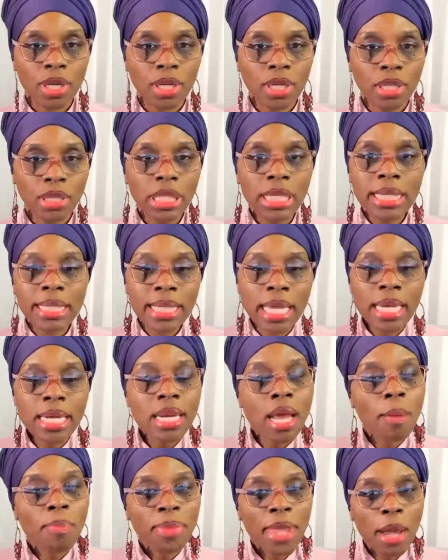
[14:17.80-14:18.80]
She's
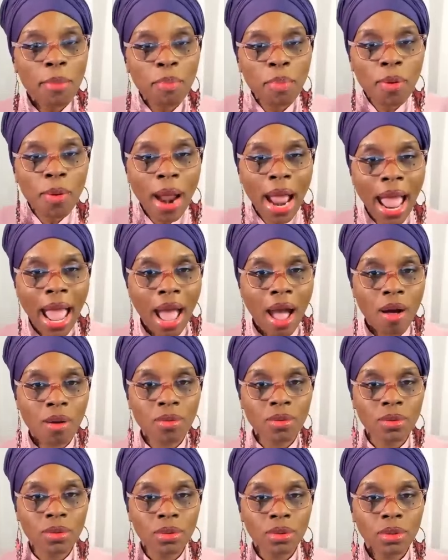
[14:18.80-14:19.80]
sitting up there proud,
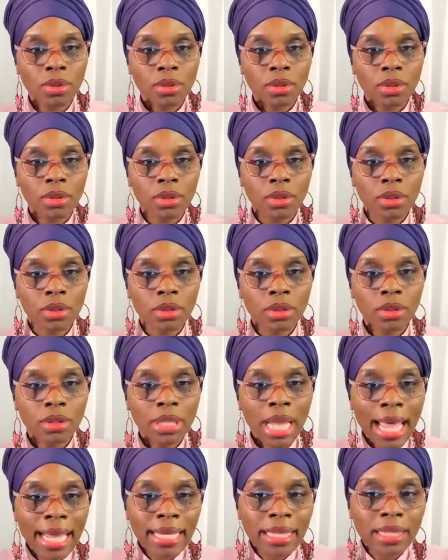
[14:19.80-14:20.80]

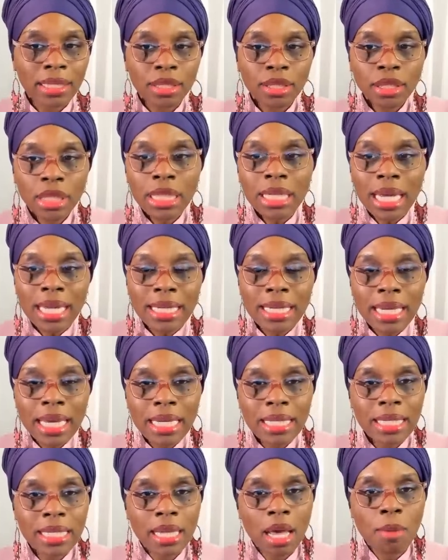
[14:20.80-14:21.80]
like she
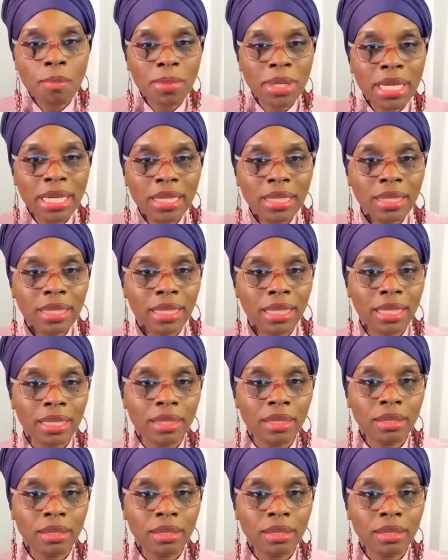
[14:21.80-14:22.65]
done something good.